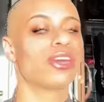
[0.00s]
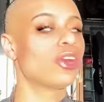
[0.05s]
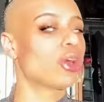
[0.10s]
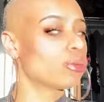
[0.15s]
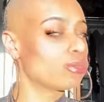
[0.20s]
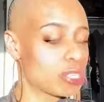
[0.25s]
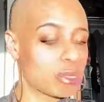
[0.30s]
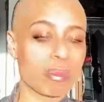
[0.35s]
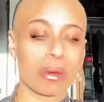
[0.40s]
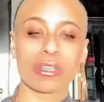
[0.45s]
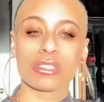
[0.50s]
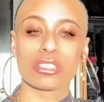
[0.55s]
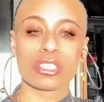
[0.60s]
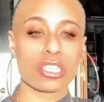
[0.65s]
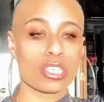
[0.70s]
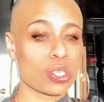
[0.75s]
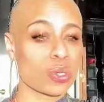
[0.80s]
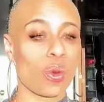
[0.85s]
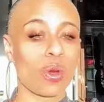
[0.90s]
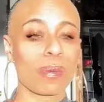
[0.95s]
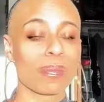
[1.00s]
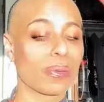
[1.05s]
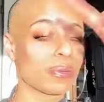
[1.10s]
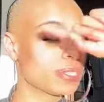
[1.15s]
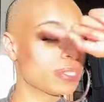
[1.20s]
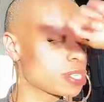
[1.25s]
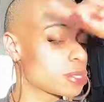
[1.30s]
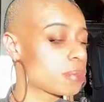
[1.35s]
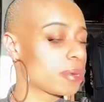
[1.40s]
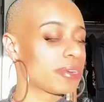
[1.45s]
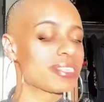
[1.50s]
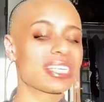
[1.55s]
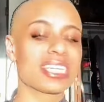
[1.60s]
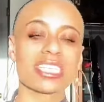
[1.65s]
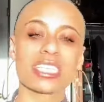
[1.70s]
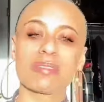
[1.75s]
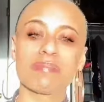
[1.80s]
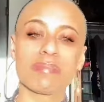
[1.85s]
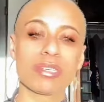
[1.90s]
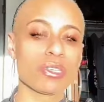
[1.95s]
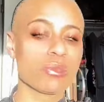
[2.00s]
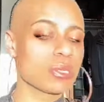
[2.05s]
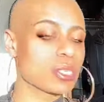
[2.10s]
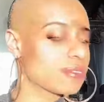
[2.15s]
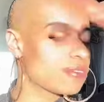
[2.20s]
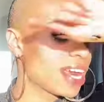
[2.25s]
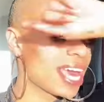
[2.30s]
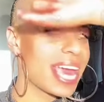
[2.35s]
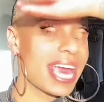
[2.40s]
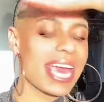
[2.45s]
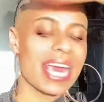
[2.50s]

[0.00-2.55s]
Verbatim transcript: No, this person is horrible. This person is abusive.